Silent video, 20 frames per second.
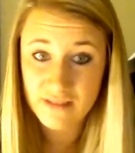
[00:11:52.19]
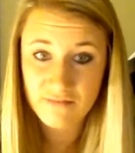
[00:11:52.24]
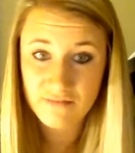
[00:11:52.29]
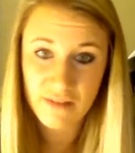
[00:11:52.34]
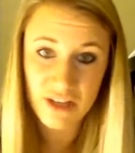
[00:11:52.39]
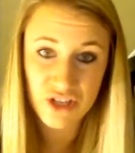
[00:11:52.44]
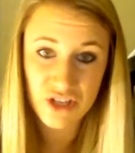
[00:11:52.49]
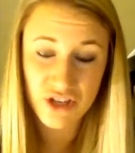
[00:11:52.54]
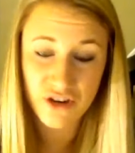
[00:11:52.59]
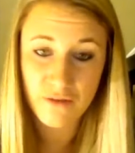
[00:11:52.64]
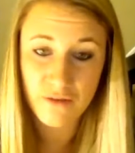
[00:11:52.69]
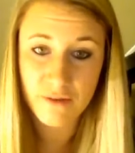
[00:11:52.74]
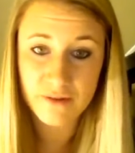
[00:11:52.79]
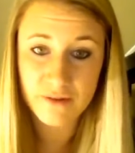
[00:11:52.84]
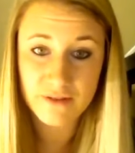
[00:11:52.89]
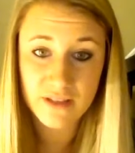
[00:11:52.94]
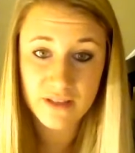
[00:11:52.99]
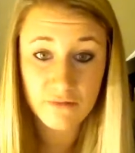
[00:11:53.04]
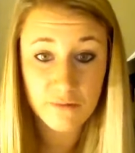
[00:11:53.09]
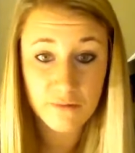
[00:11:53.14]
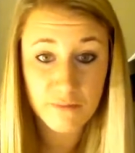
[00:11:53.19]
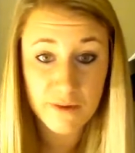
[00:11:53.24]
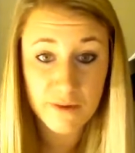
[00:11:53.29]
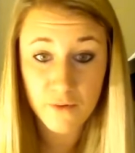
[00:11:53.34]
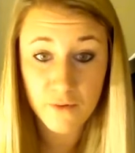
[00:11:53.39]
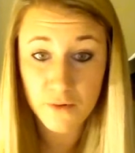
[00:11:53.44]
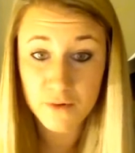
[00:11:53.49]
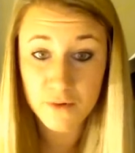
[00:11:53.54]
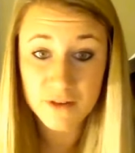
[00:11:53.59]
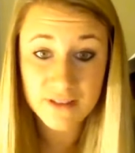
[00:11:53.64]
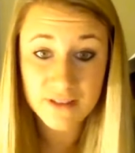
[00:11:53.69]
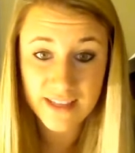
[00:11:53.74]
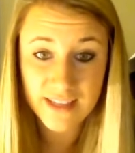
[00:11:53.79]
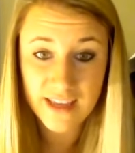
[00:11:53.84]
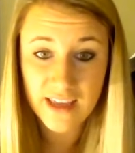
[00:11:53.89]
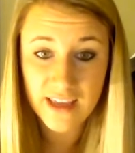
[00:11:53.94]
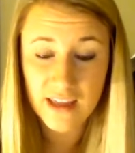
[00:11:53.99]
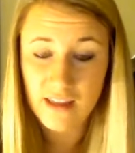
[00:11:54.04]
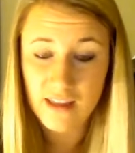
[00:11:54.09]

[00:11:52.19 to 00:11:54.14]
Make sure you're posting when people will see it.